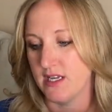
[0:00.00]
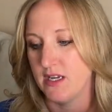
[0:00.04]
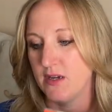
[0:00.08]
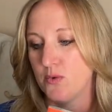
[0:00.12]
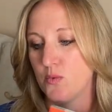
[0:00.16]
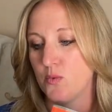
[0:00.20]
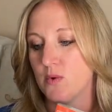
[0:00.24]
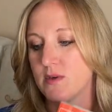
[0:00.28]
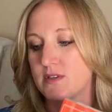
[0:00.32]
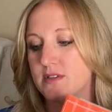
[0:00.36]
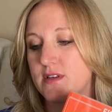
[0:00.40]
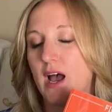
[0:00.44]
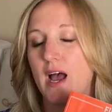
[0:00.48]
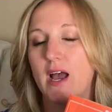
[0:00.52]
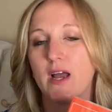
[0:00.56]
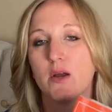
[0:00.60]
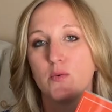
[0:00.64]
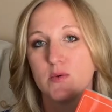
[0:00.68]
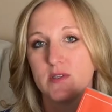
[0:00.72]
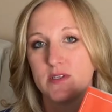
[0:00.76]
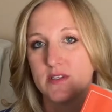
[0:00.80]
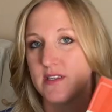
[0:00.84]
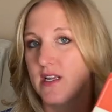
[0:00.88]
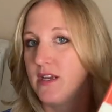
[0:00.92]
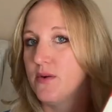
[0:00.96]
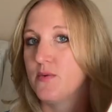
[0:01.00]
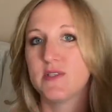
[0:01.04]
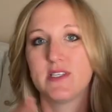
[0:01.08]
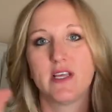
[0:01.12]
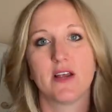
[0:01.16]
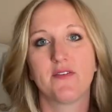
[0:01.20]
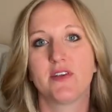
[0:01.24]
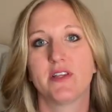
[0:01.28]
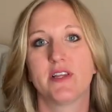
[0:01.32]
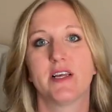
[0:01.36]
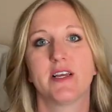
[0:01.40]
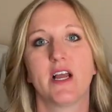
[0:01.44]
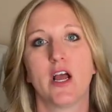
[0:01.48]
It was I was it was
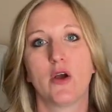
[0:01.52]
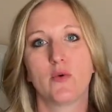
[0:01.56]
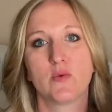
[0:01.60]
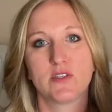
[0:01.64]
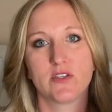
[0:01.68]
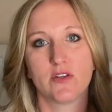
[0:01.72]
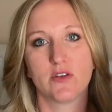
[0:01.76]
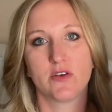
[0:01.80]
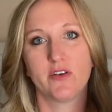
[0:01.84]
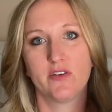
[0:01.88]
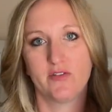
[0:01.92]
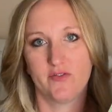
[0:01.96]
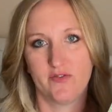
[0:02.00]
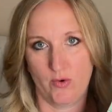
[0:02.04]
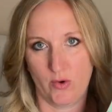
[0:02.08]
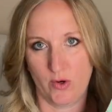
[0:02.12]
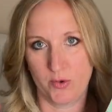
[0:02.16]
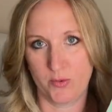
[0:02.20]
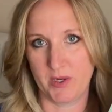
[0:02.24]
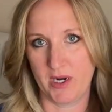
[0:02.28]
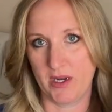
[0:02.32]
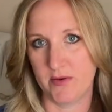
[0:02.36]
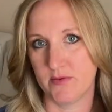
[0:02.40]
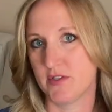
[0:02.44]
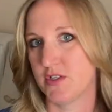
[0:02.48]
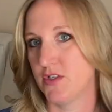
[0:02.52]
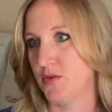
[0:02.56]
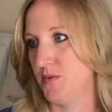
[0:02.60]
everything I was looking for when I was